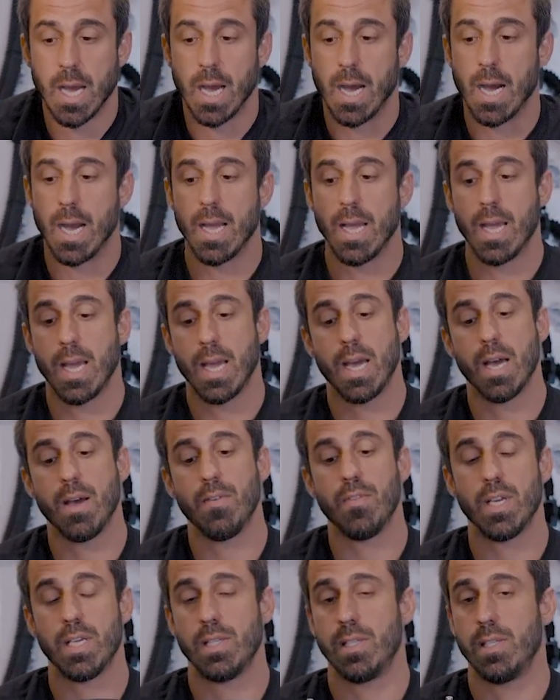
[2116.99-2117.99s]
I
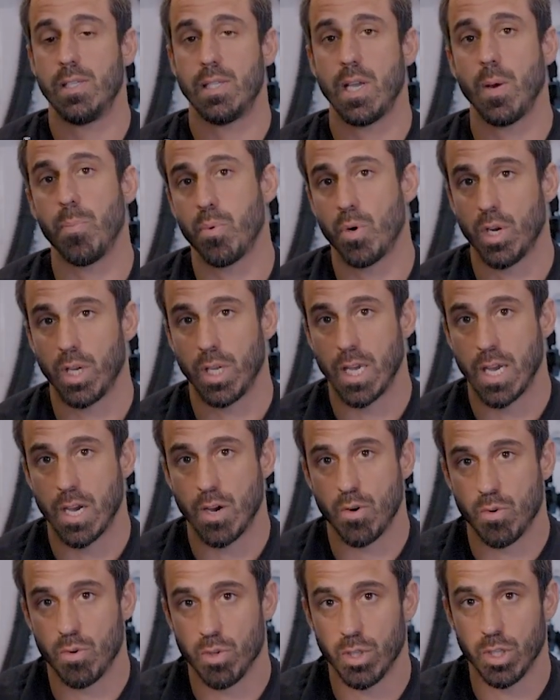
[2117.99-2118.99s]
have a separate
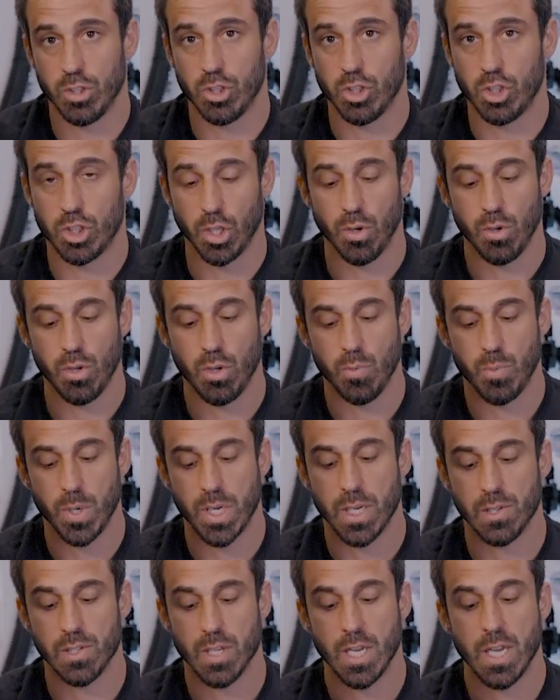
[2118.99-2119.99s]
counterlung to show you
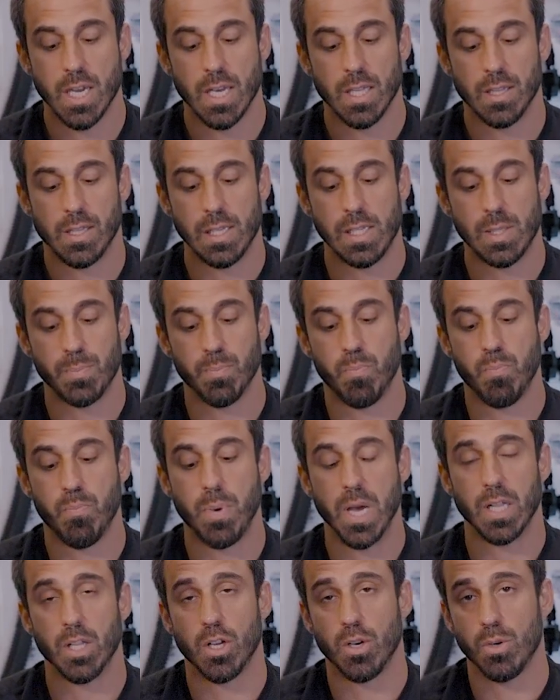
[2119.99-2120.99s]
because this
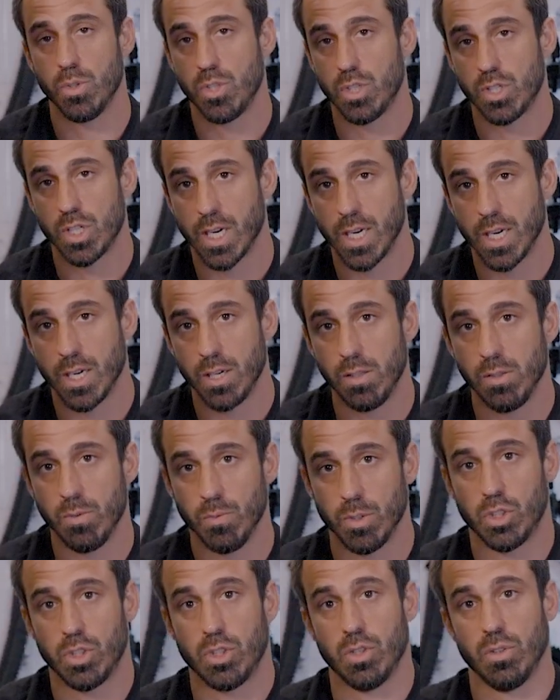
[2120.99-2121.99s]
bellow style,
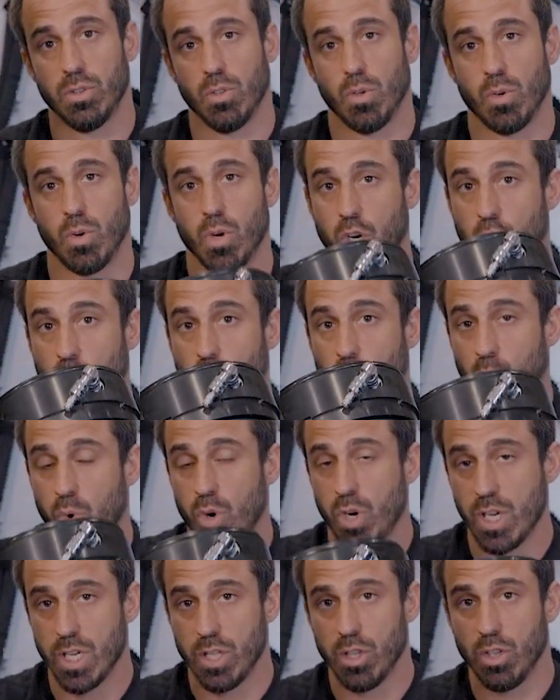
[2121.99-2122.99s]
or
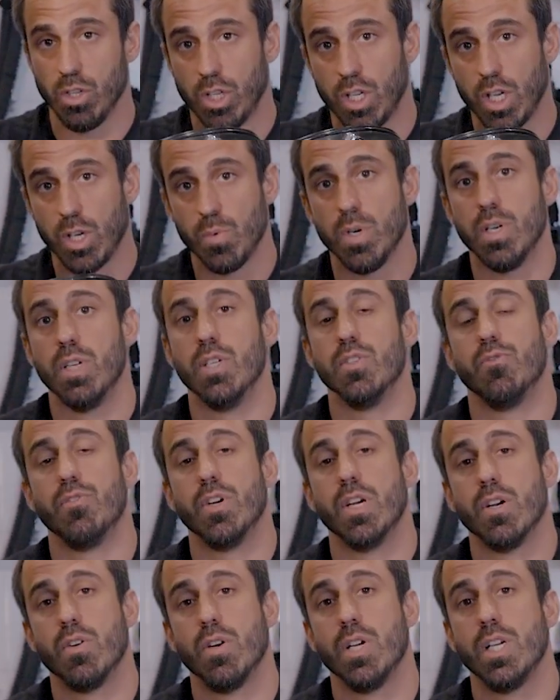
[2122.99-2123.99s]
accordion looking one, is
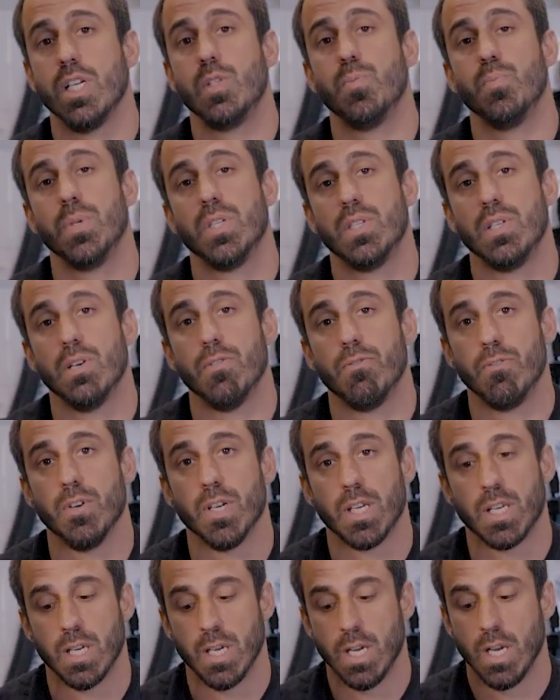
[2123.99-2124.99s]
very
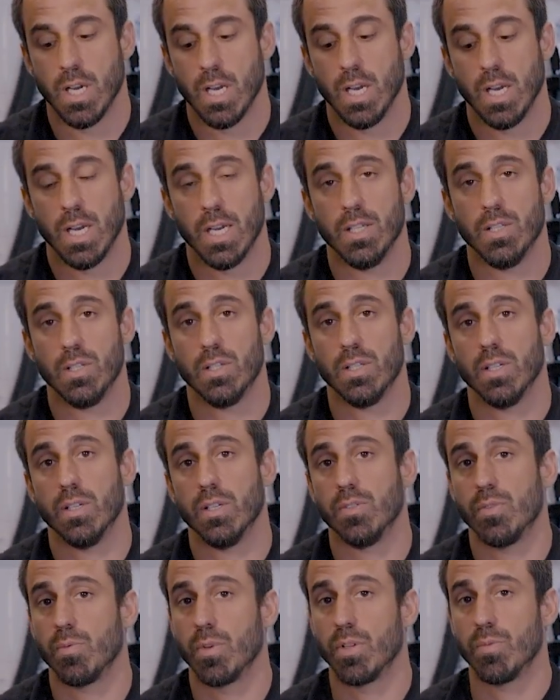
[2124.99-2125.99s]
specific, is
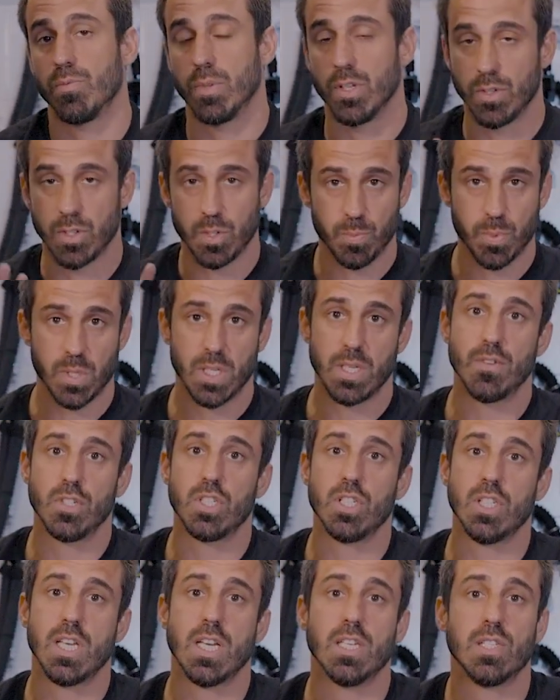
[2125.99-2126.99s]
specific
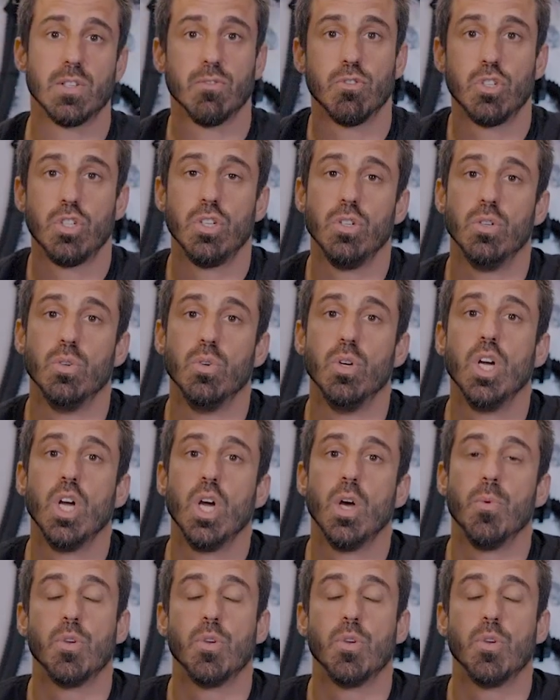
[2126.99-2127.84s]
to the SF2.